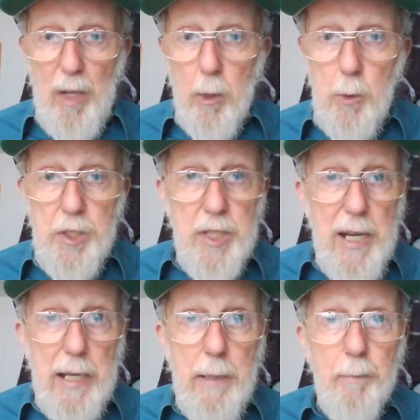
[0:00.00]
who
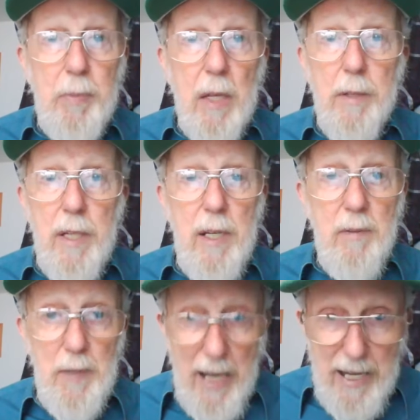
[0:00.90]
say that
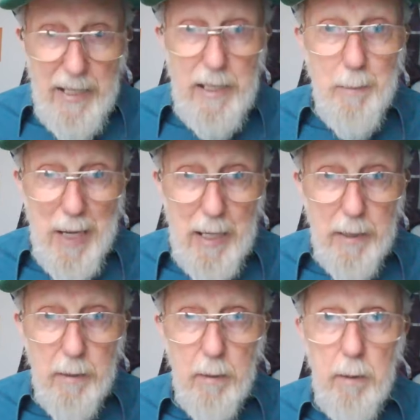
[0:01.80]
if any
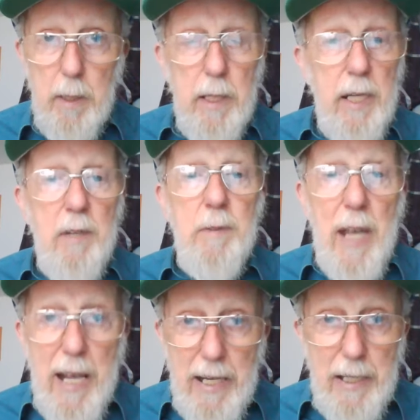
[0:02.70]
man, if
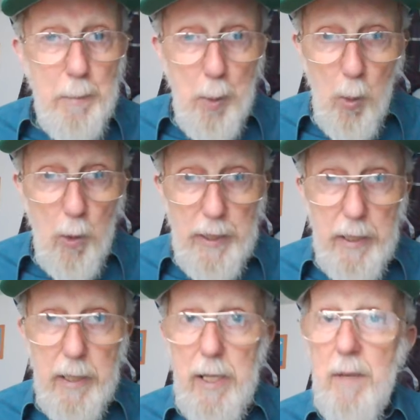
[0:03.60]
any
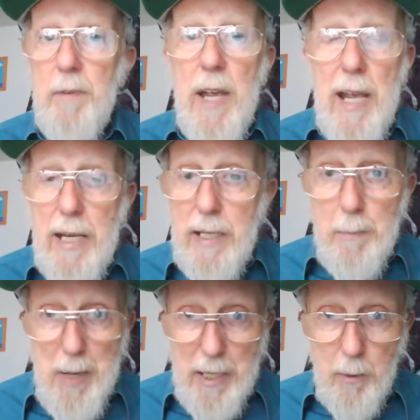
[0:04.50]
boy, if any
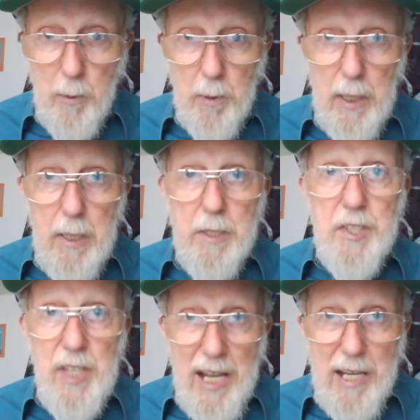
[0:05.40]
male
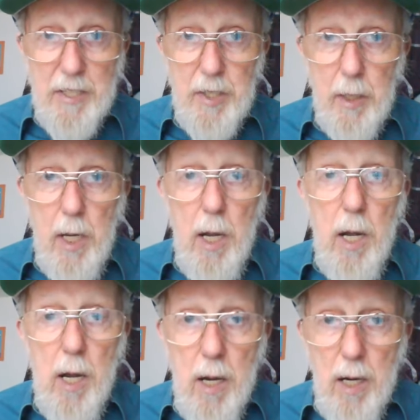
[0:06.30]
says,
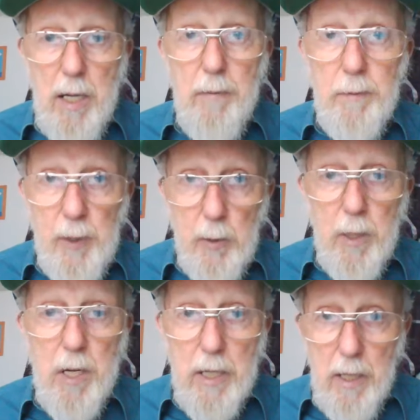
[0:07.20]
I feel
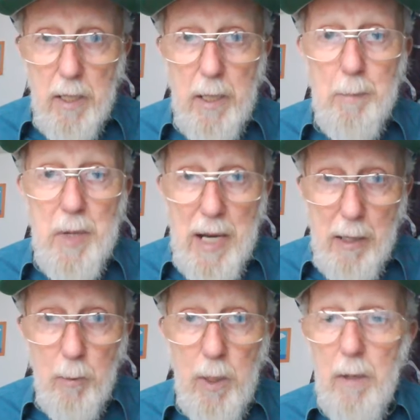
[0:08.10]
like I am
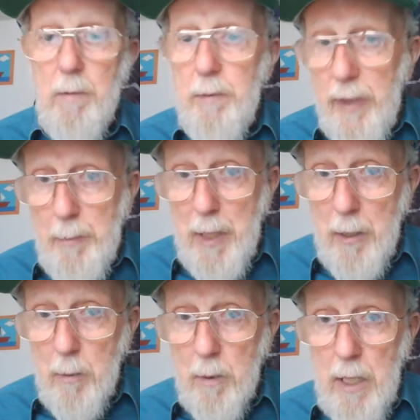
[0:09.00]
now
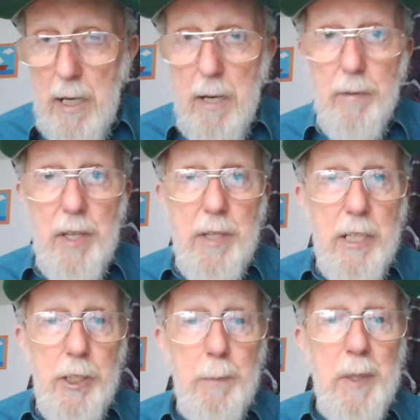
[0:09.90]
female, then they
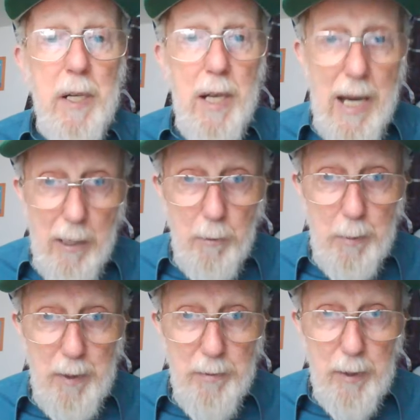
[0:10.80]
should be allowed to
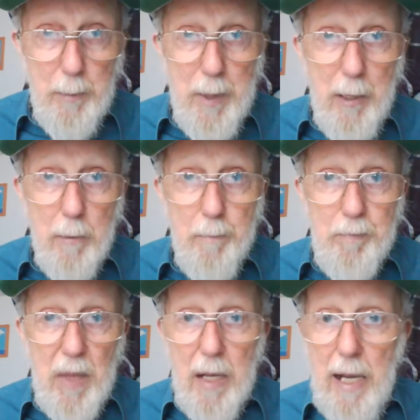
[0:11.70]
be female
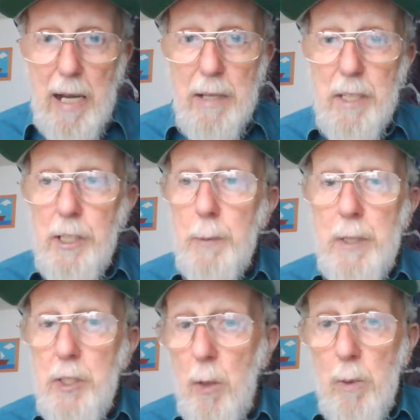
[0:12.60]
and they should
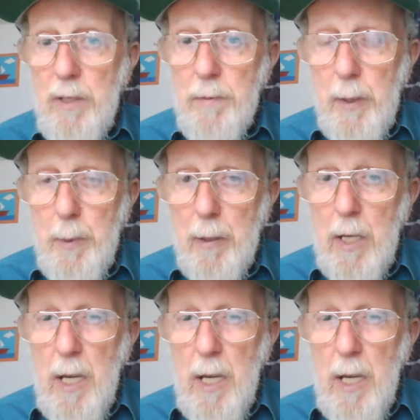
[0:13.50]
be totally female,